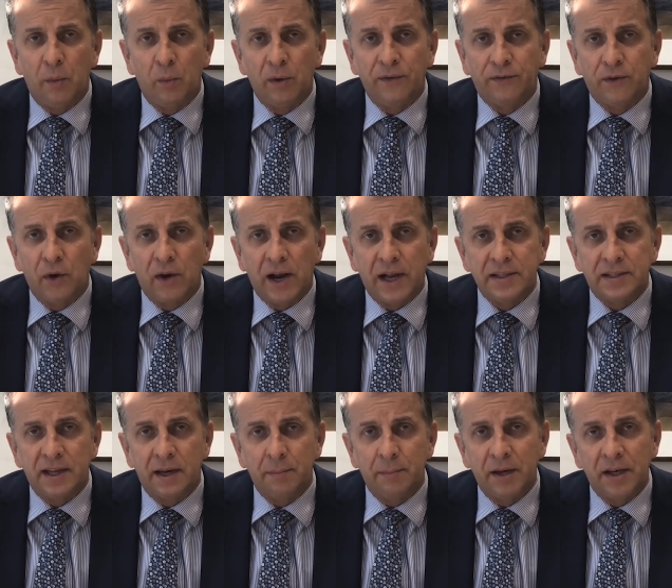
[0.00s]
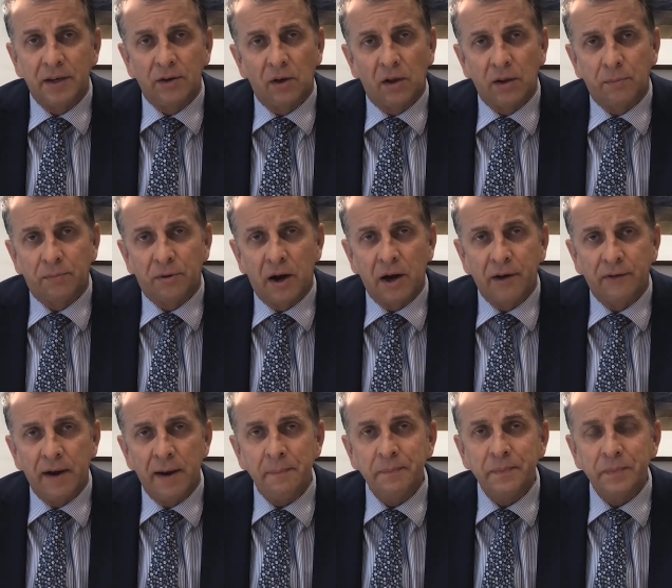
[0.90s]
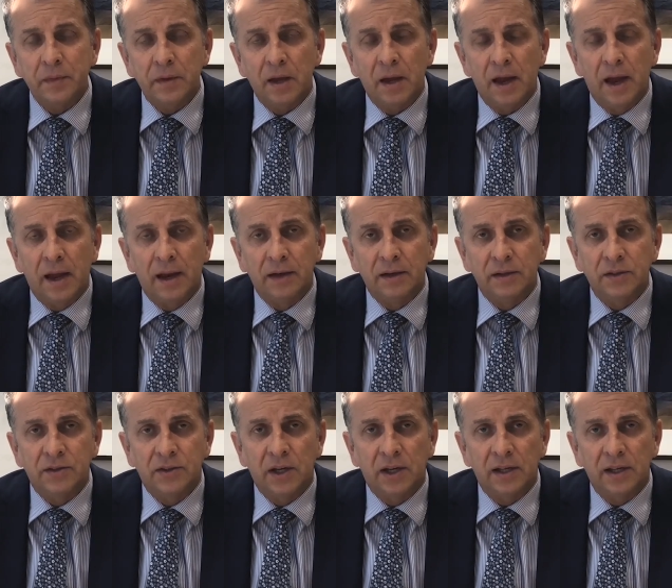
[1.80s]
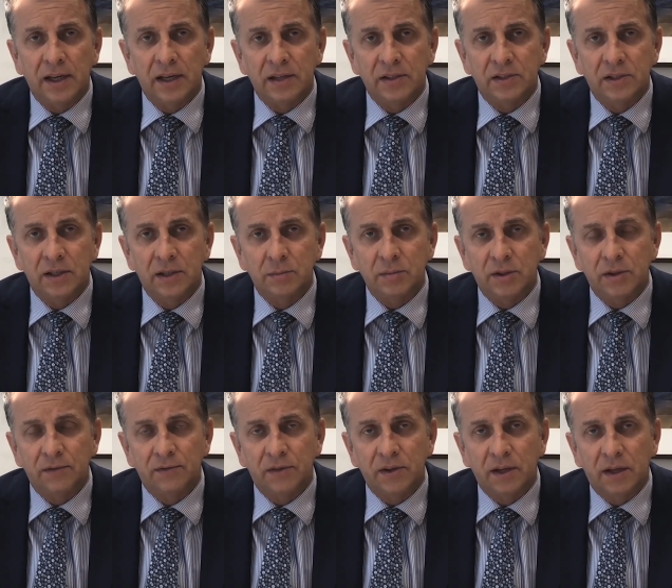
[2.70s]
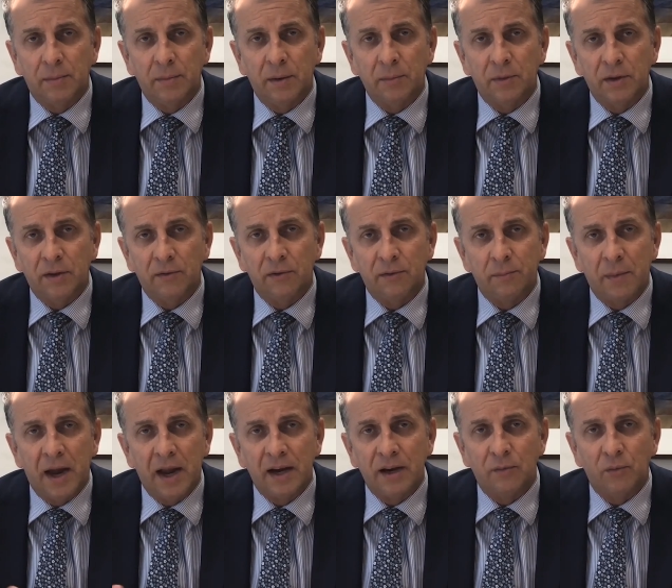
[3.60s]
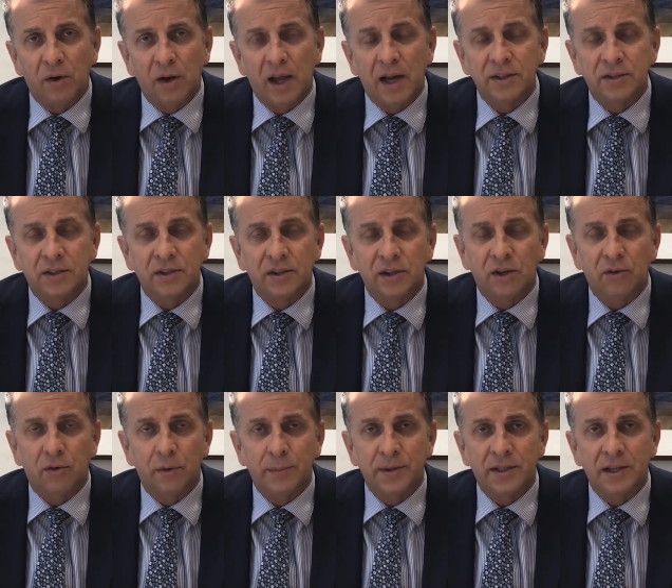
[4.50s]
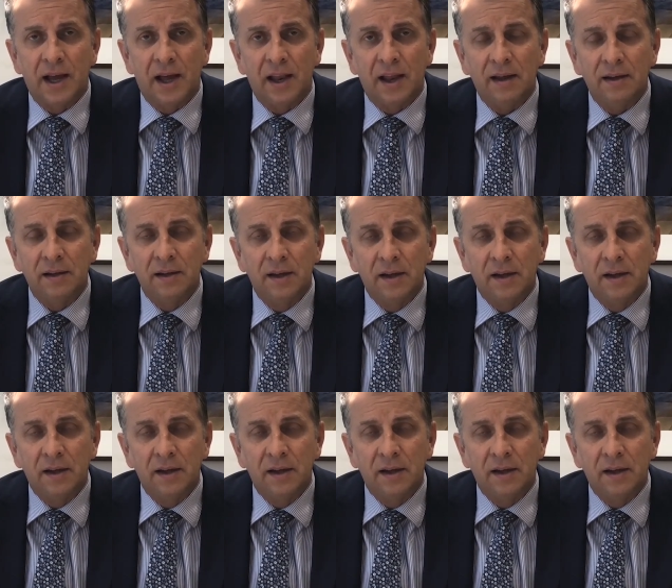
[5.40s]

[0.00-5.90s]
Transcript: We've got a $10 billion program, and certainly in terms of the commitment that we've made in relation to the Eurobodalla,